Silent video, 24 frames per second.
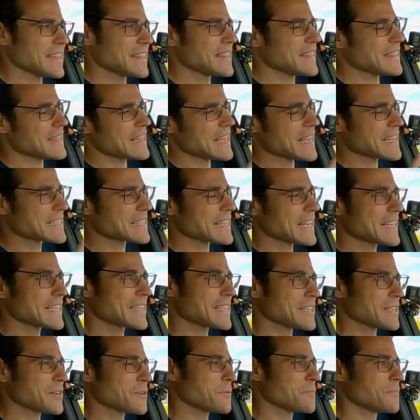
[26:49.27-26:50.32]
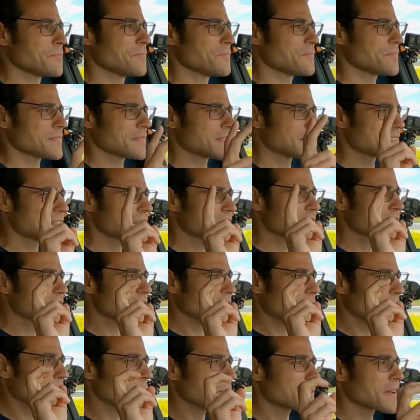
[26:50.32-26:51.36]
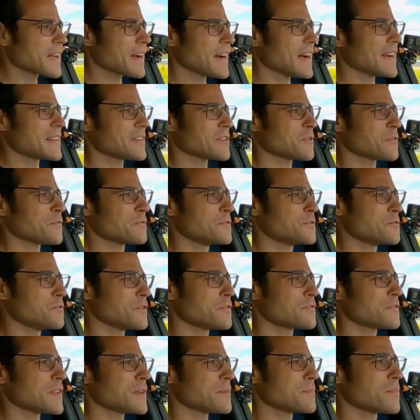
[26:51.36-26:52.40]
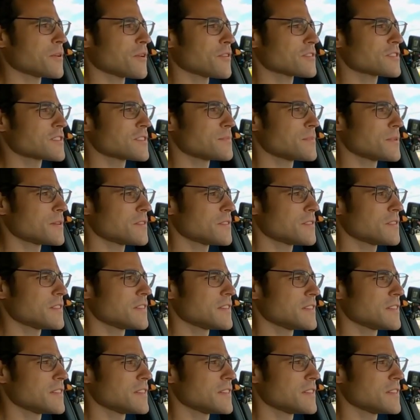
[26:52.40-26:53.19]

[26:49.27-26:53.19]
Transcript: there's like, you know, some kind of drifting possible.